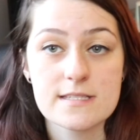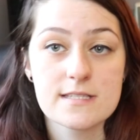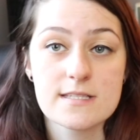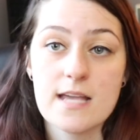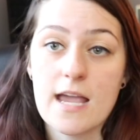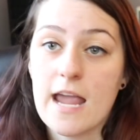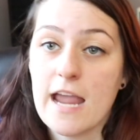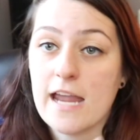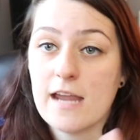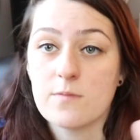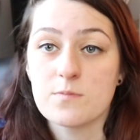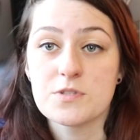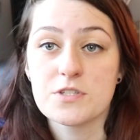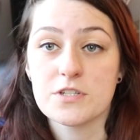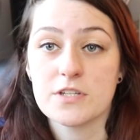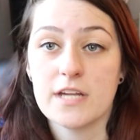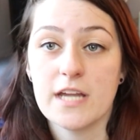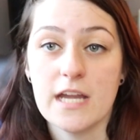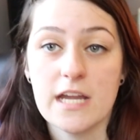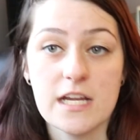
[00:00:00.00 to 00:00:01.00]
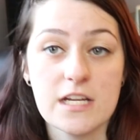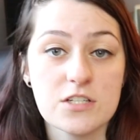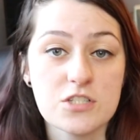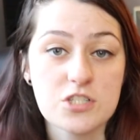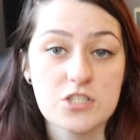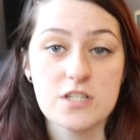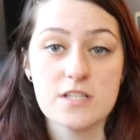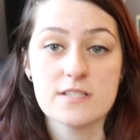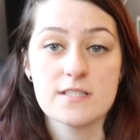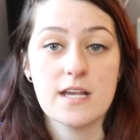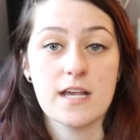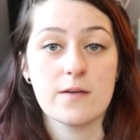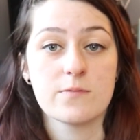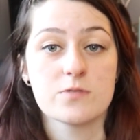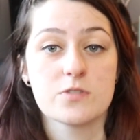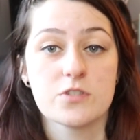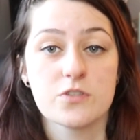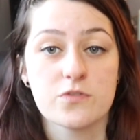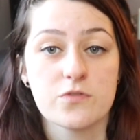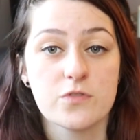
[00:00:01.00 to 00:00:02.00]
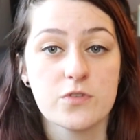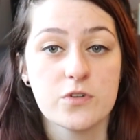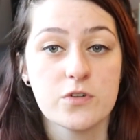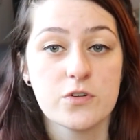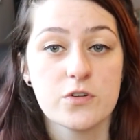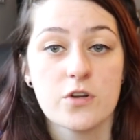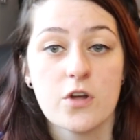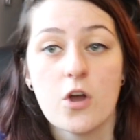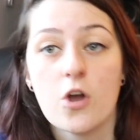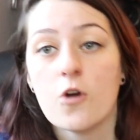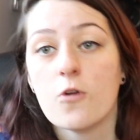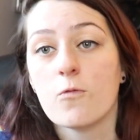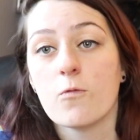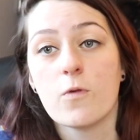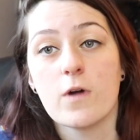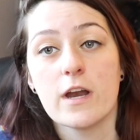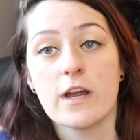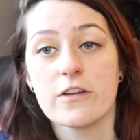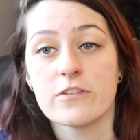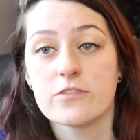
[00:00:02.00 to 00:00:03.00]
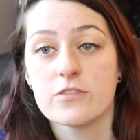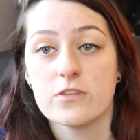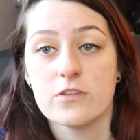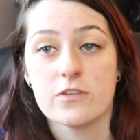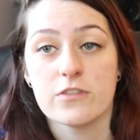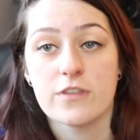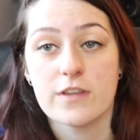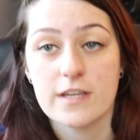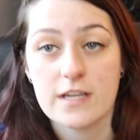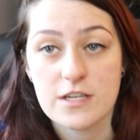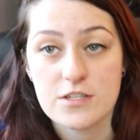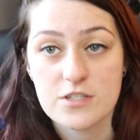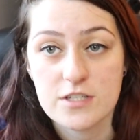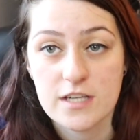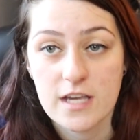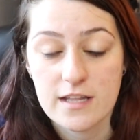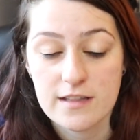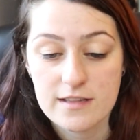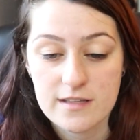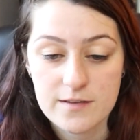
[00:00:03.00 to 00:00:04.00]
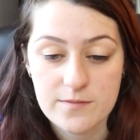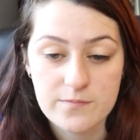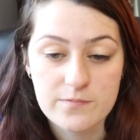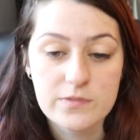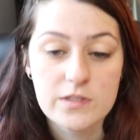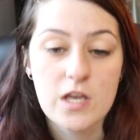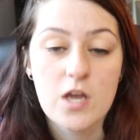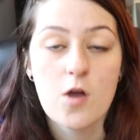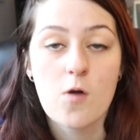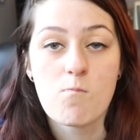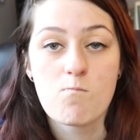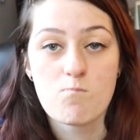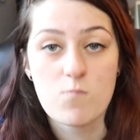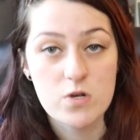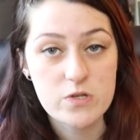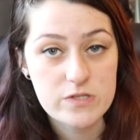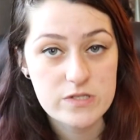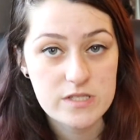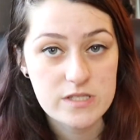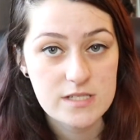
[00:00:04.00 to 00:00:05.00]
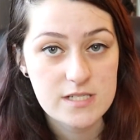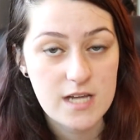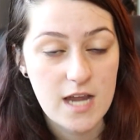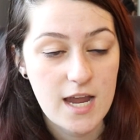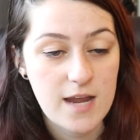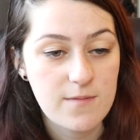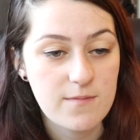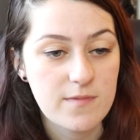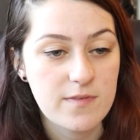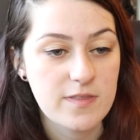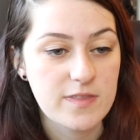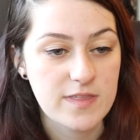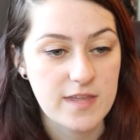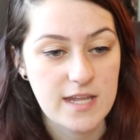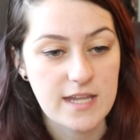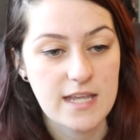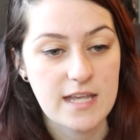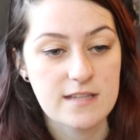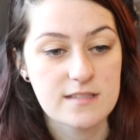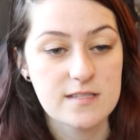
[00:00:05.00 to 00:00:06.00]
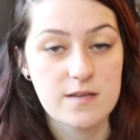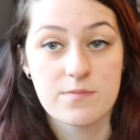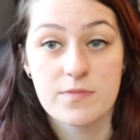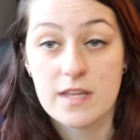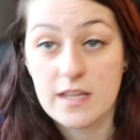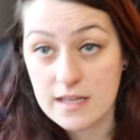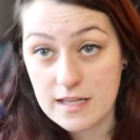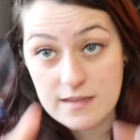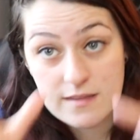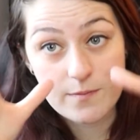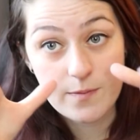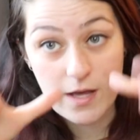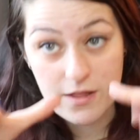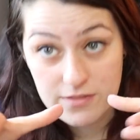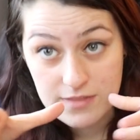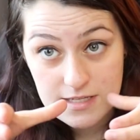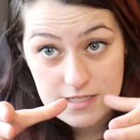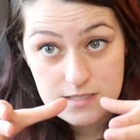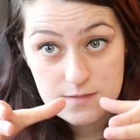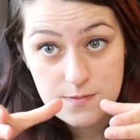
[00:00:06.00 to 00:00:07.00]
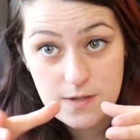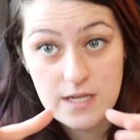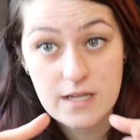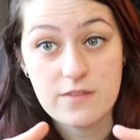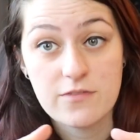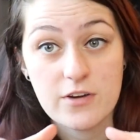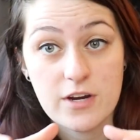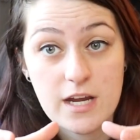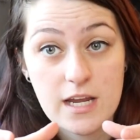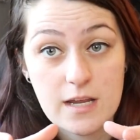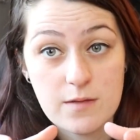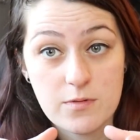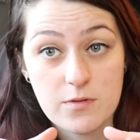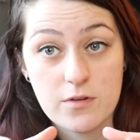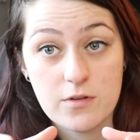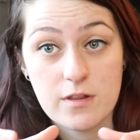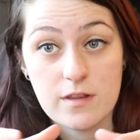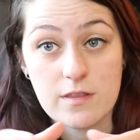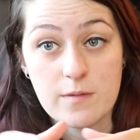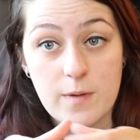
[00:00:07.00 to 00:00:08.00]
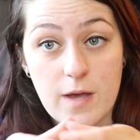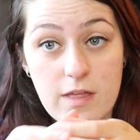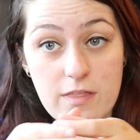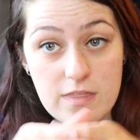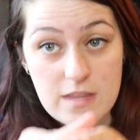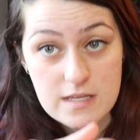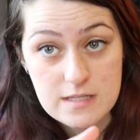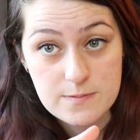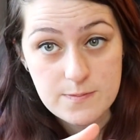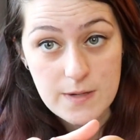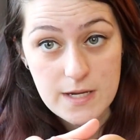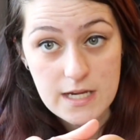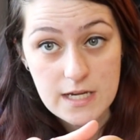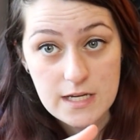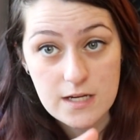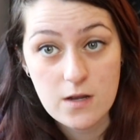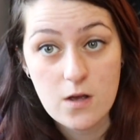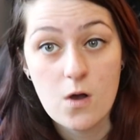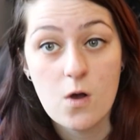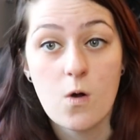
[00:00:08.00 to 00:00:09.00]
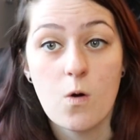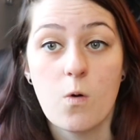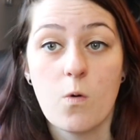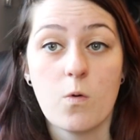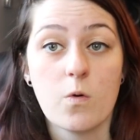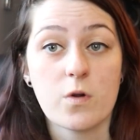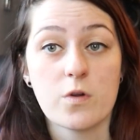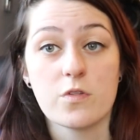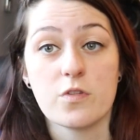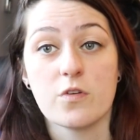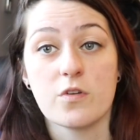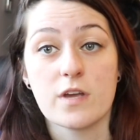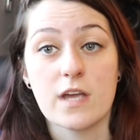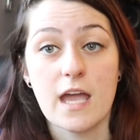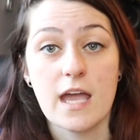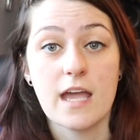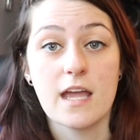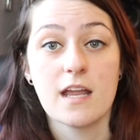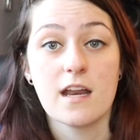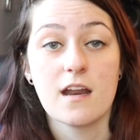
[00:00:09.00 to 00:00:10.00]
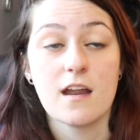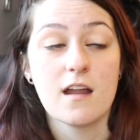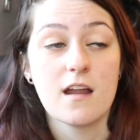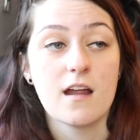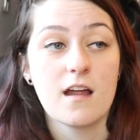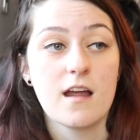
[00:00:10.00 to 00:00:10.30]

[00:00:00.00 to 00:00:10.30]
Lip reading: this hamster cage, this hamster food. What else do you think I should get them? Most of the time, they get something that's about this big for a hamster that's about this big, or they'll get,